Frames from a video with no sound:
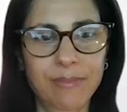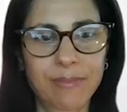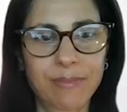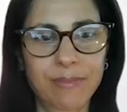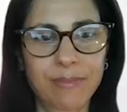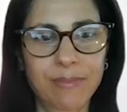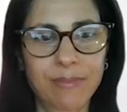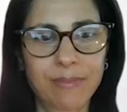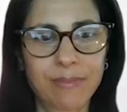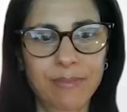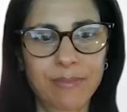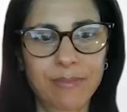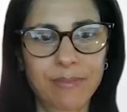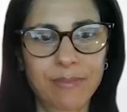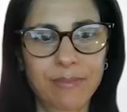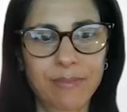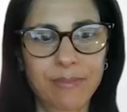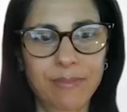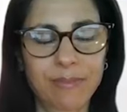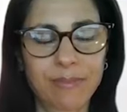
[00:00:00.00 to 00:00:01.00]

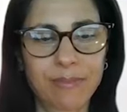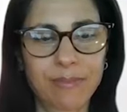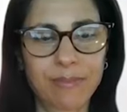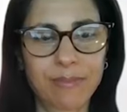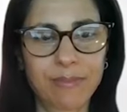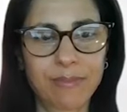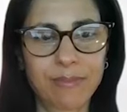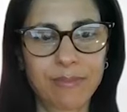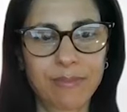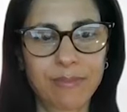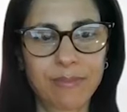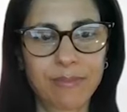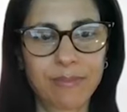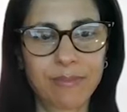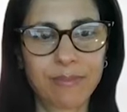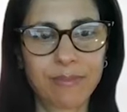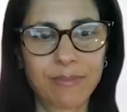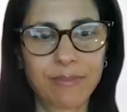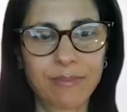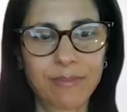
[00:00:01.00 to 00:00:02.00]

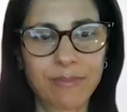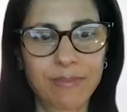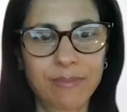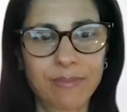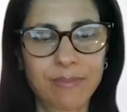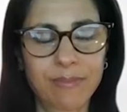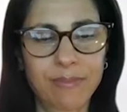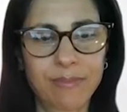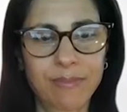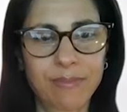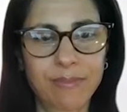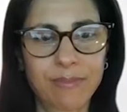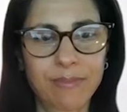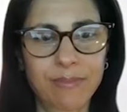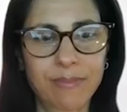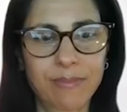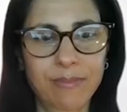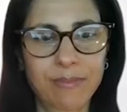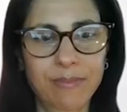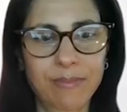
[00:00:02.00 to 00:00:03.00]

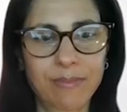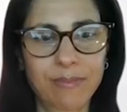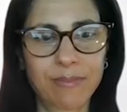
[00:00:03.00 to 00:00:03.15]
[no speech]